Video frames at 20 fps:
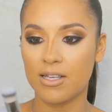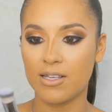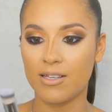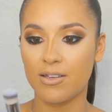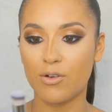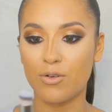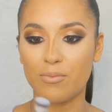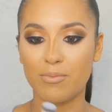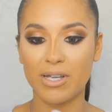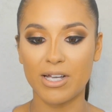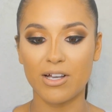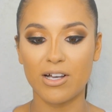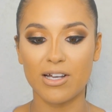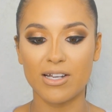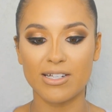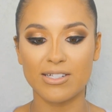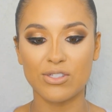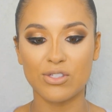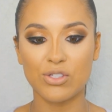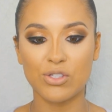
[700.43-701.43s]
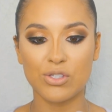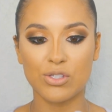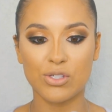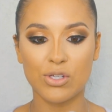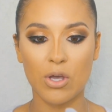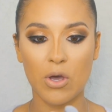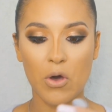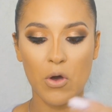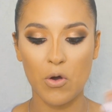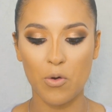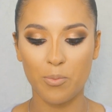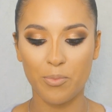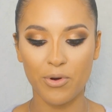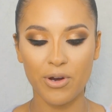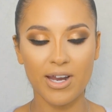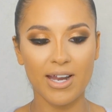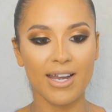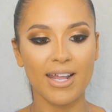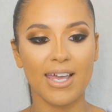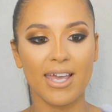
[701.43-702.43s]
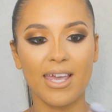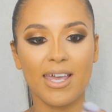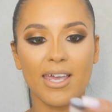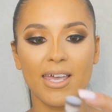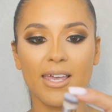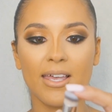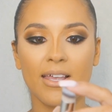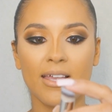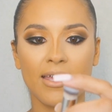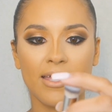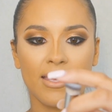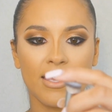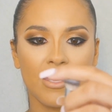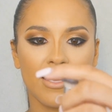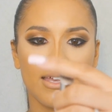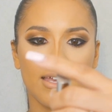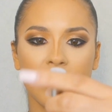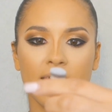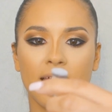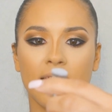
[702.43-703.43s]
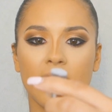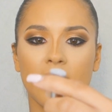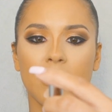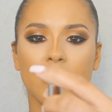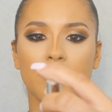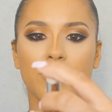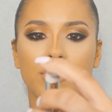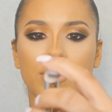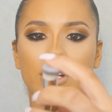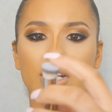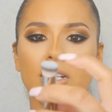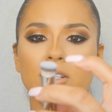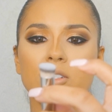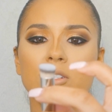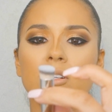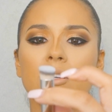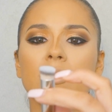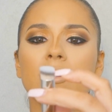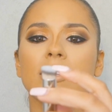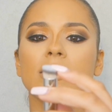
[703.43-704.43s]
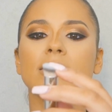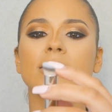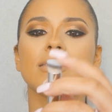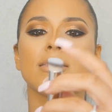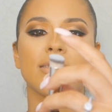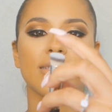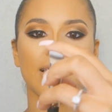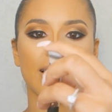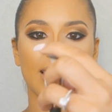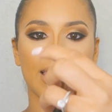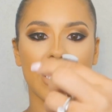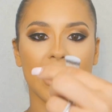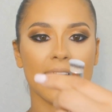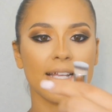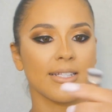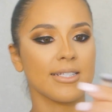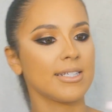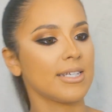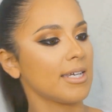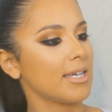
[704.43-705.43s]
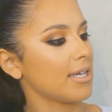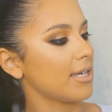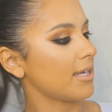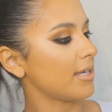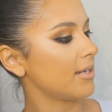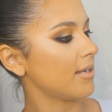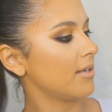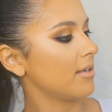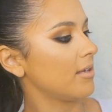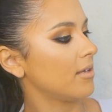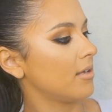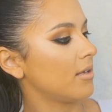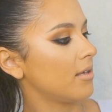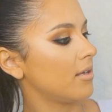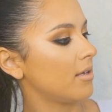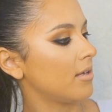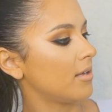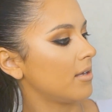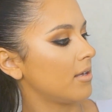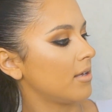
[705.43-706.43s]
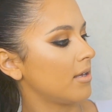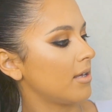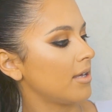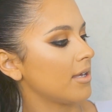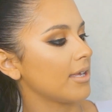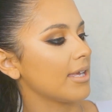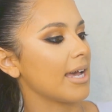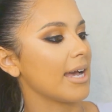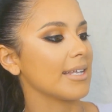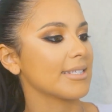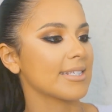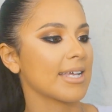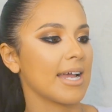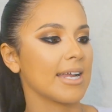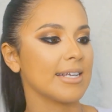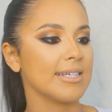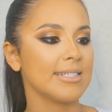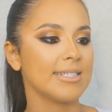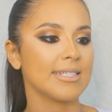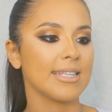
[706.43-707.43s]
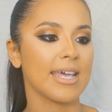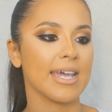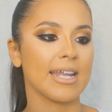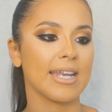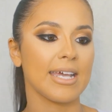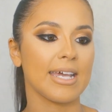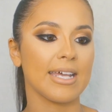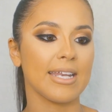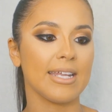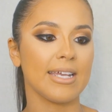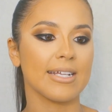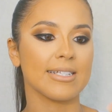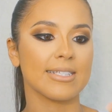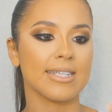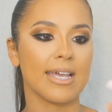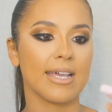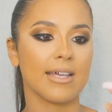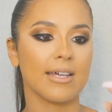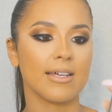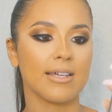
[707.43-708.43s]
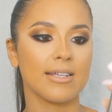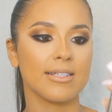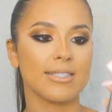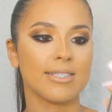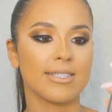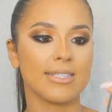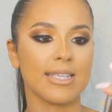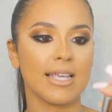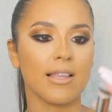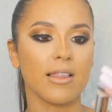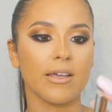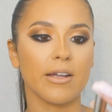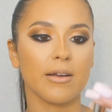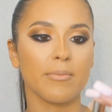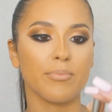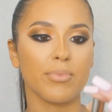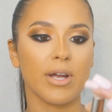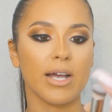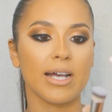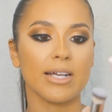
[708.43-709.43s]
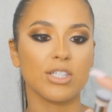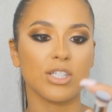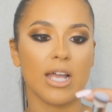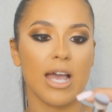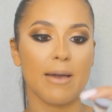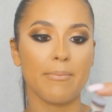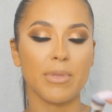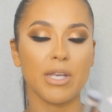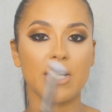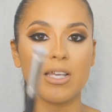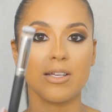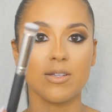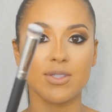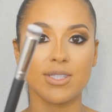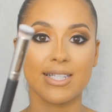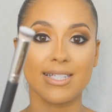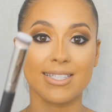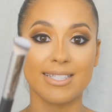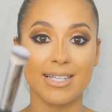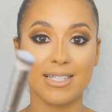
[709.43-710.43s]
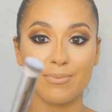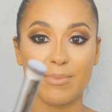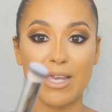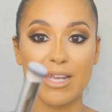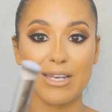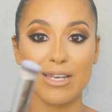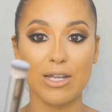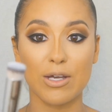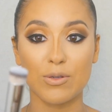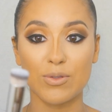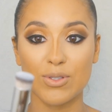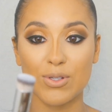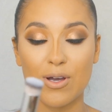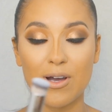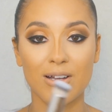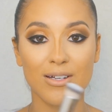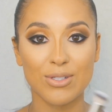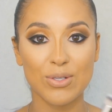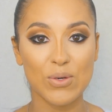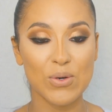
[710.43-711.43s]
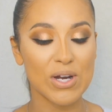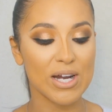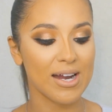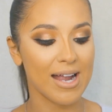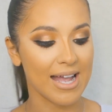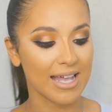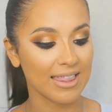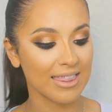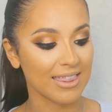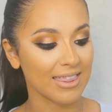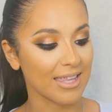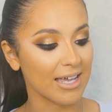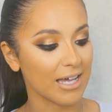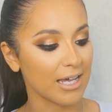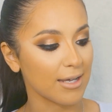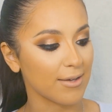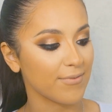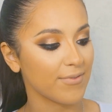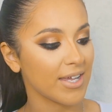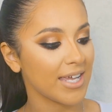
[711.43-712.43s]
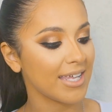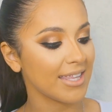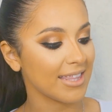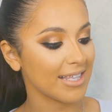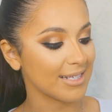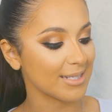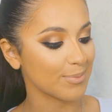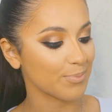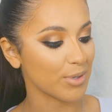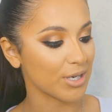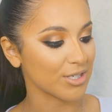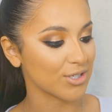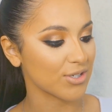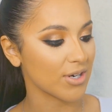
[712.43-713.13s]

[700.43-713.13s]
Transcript: Oh my God, it's so pretty. I'm pretty sure it's slanted. Yeah, it's kind of slanted. It's like a concealer brush. I'm going to use this as my nose contour. I love this brush